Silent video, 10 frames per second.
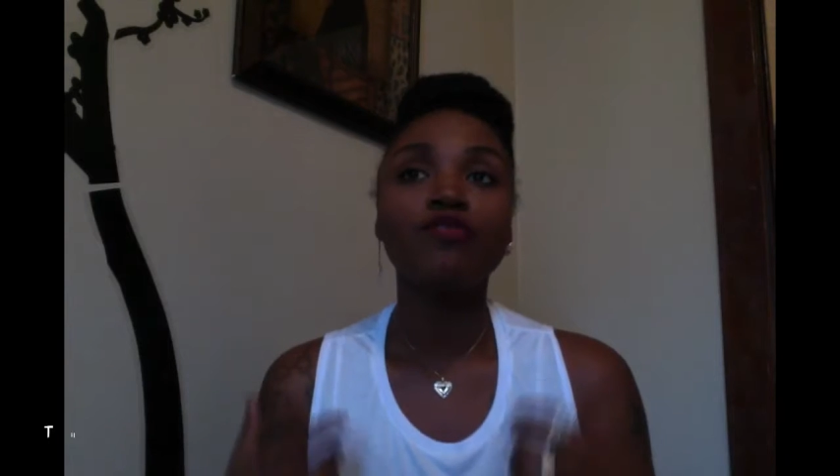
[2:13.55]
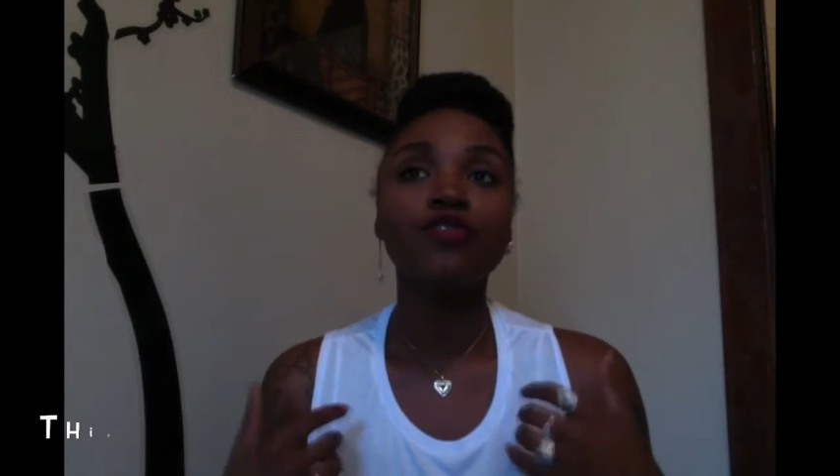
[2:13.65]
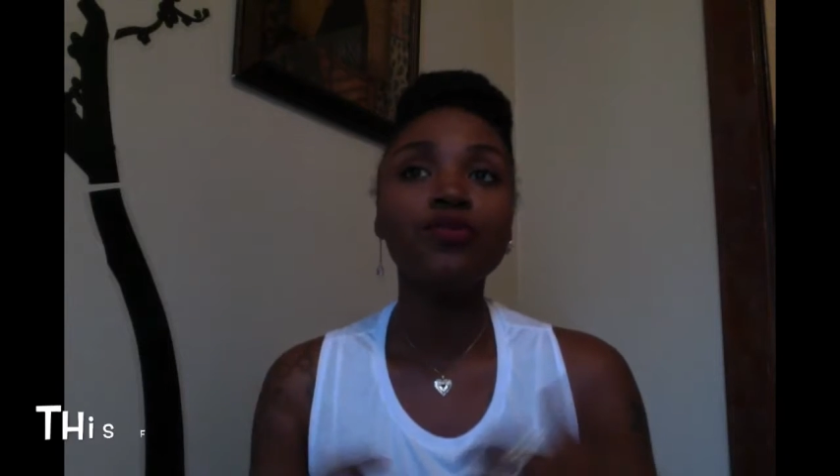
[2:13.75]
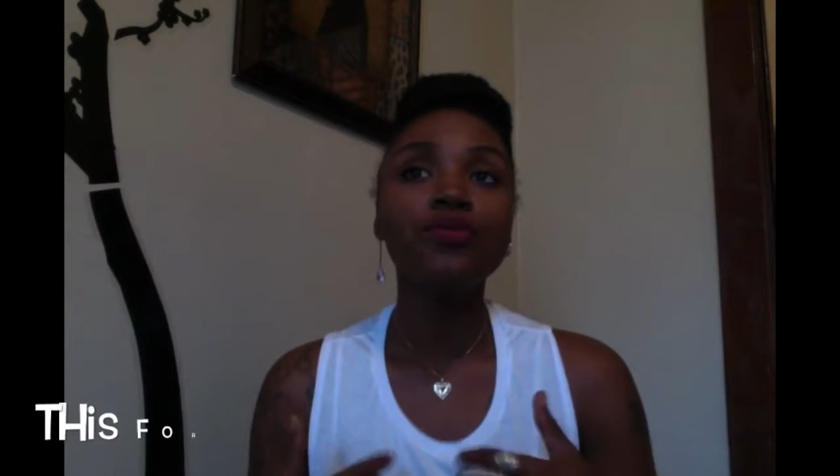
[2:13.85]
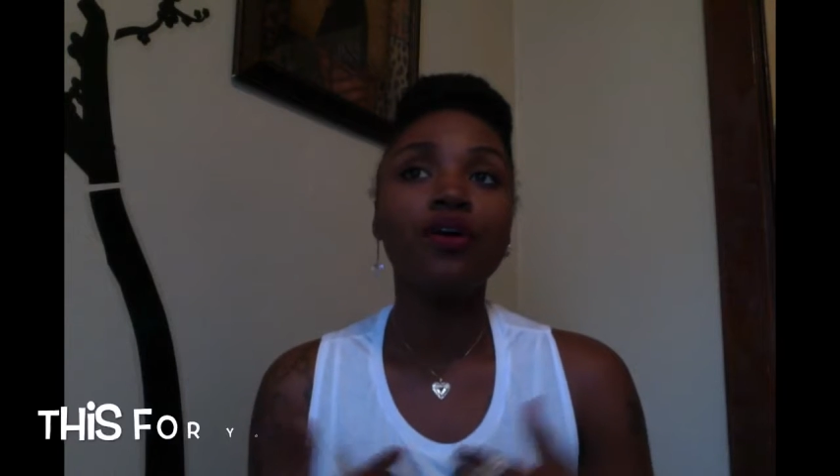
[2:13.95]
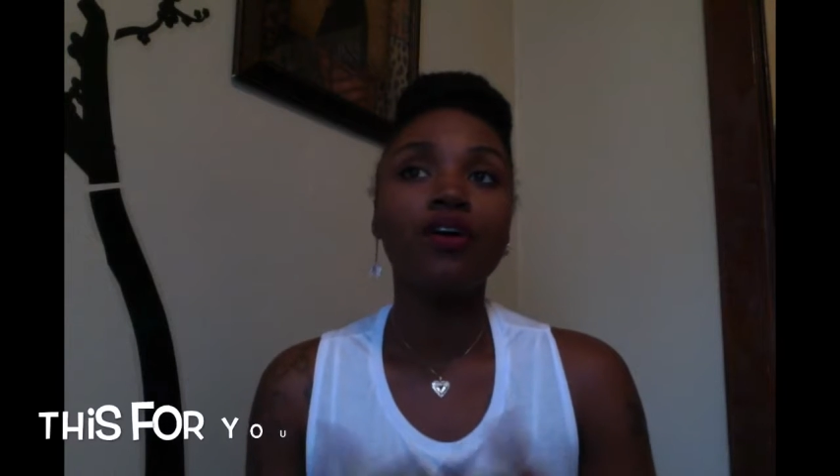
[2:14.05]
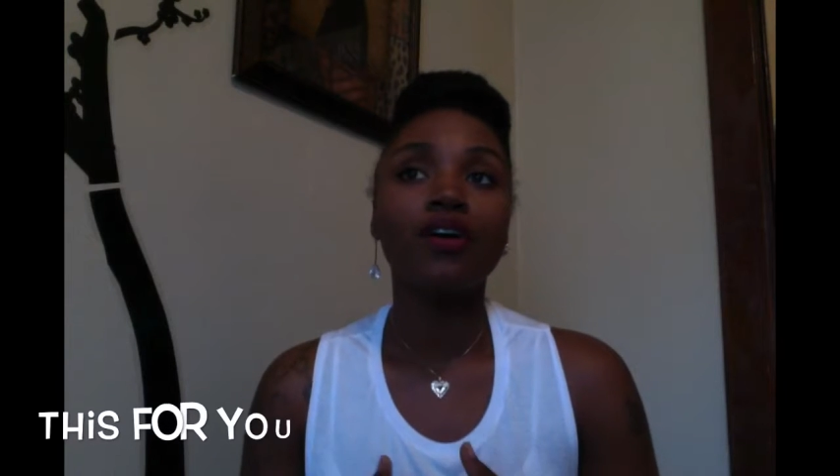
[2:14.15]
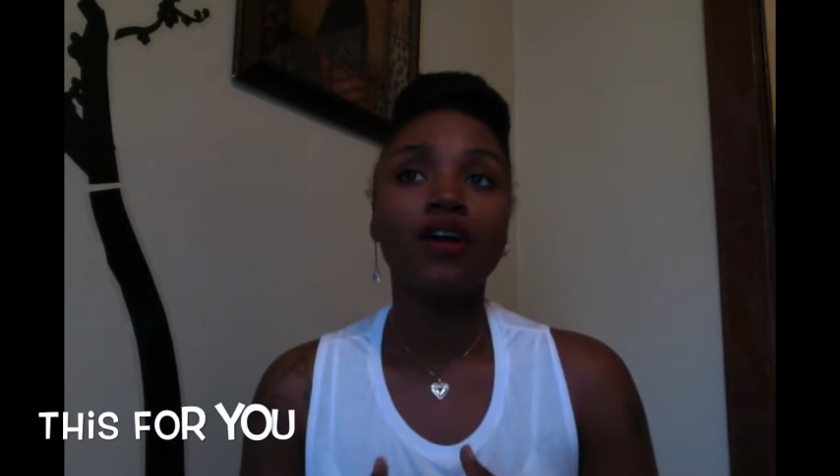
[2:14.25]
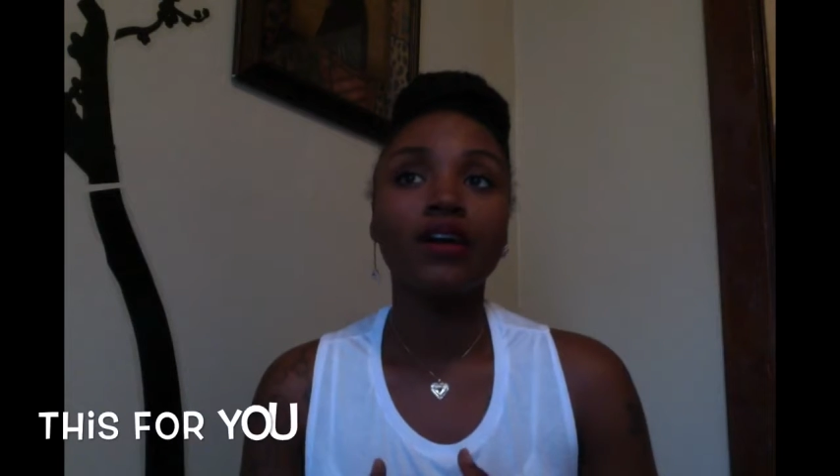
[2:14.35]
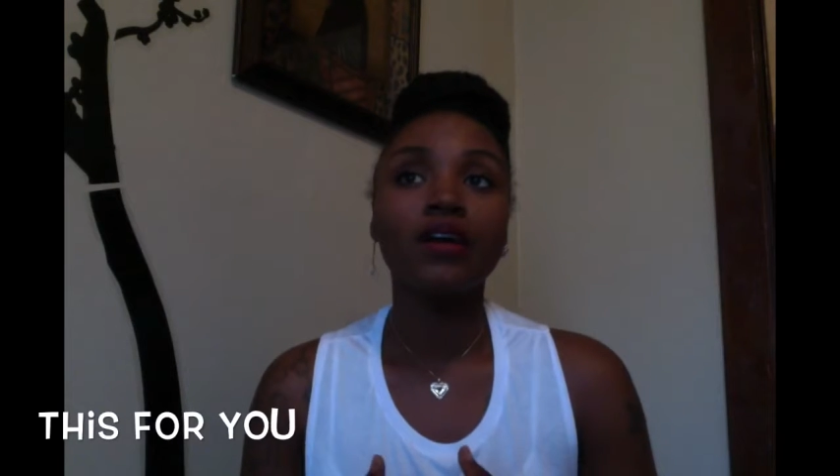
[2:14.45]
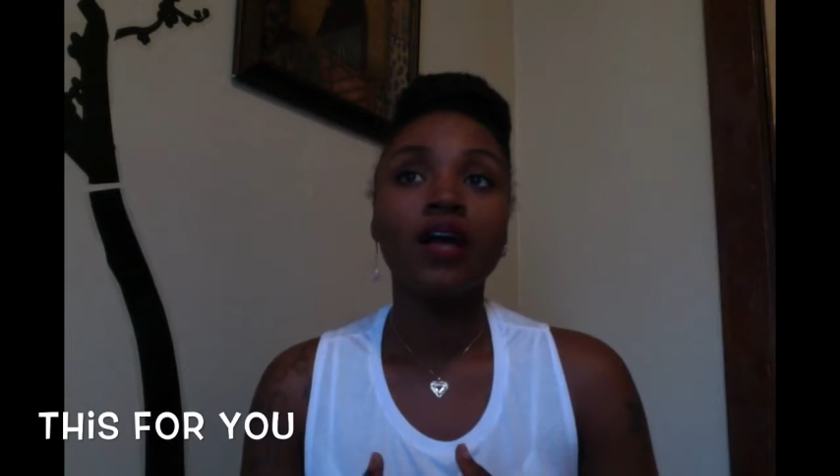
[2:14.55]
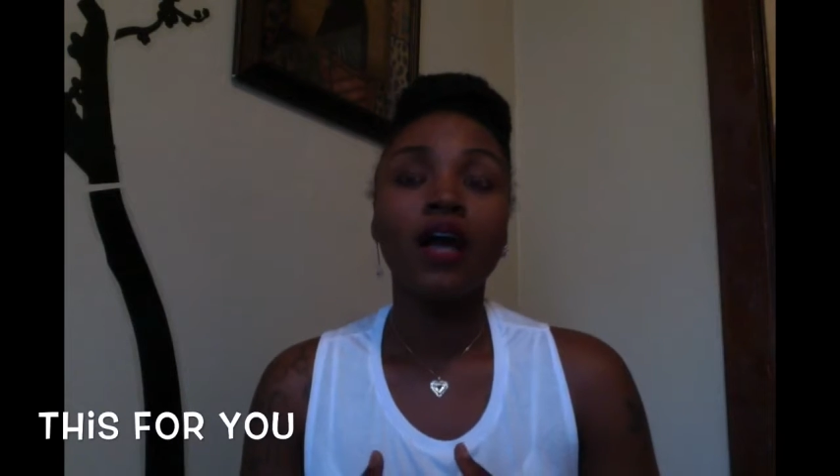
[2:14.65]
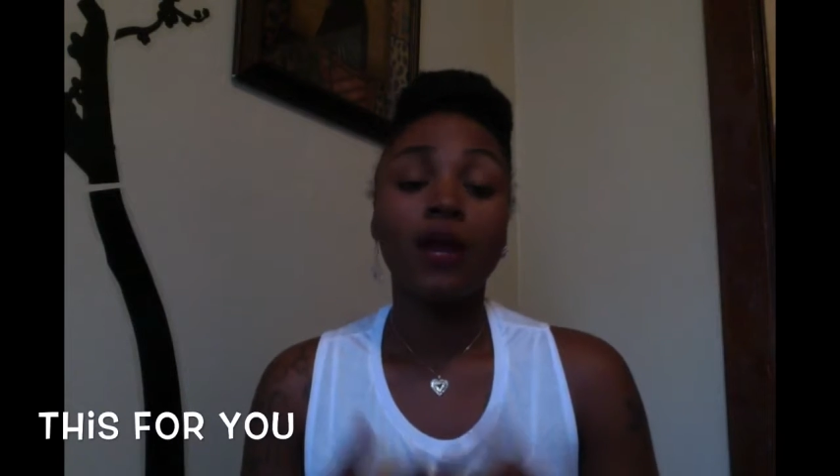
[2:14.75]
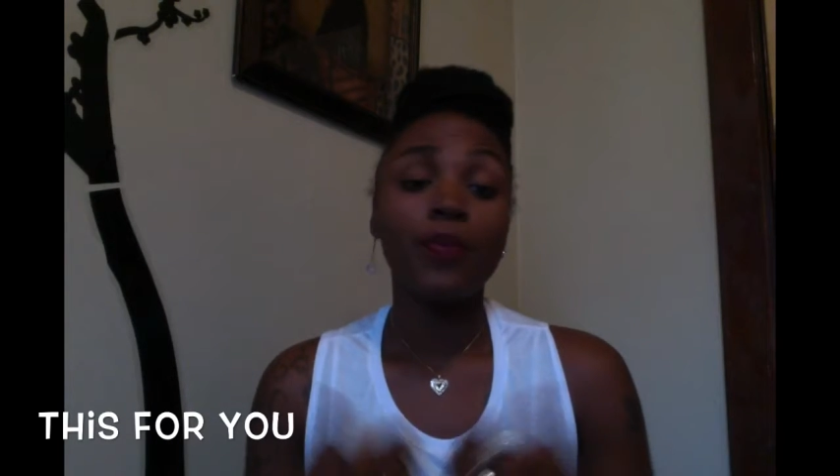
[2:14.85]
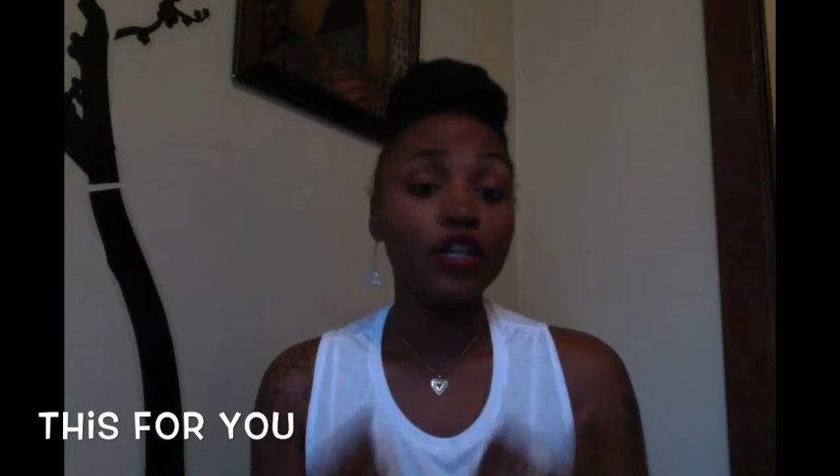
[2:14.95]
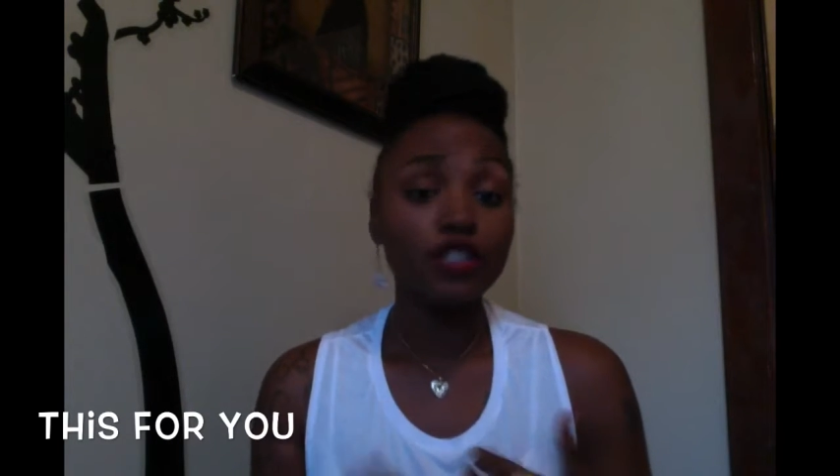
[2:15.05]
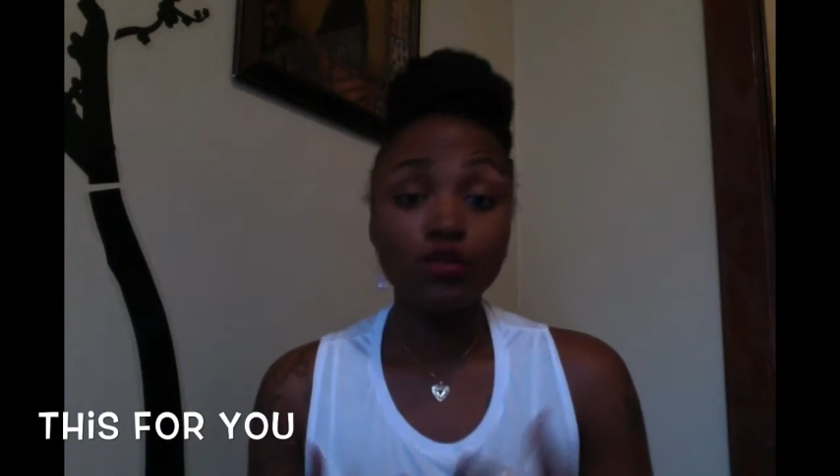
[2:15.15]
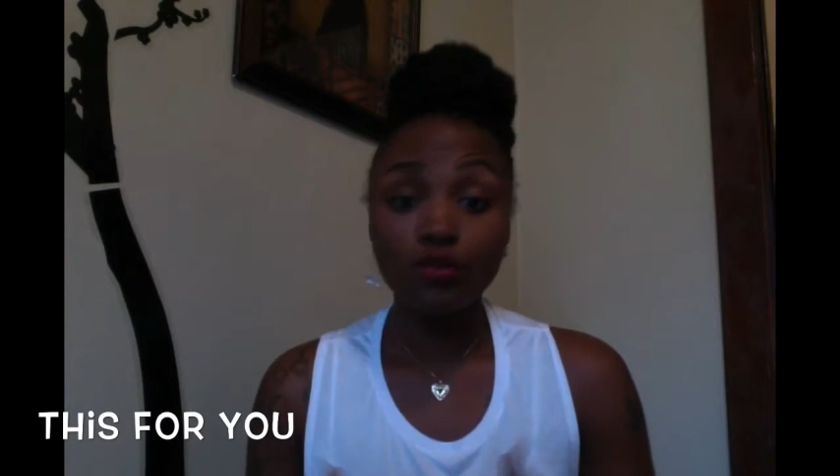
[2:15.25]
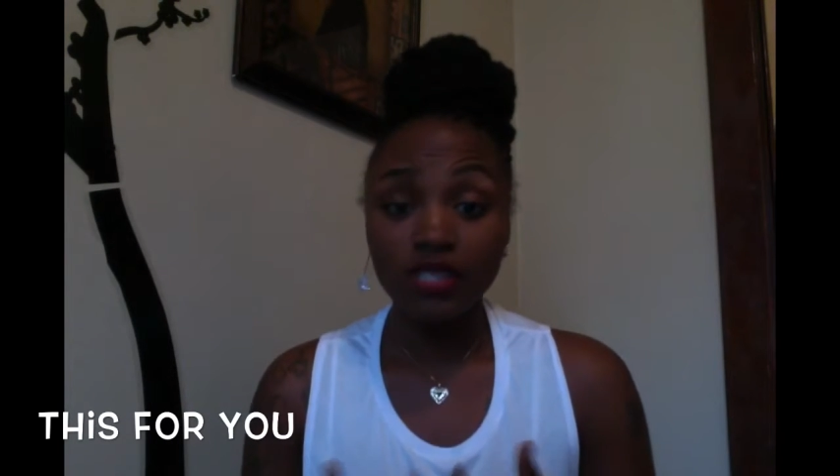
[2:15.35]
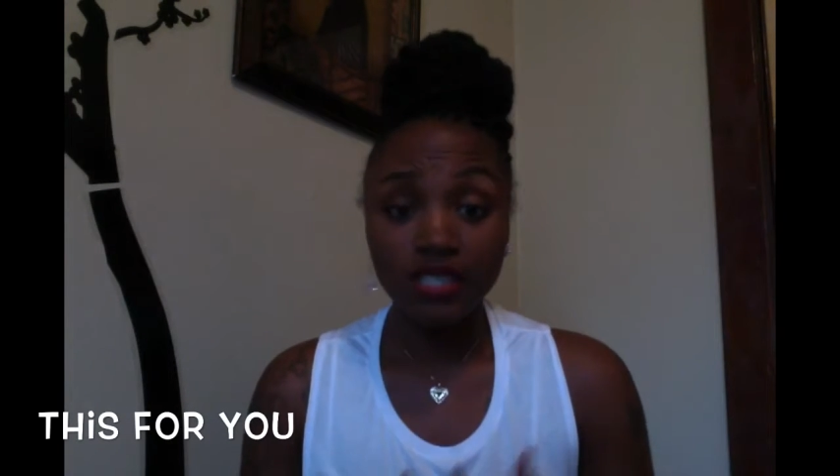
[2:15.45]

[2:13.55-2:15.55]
If you are a person who's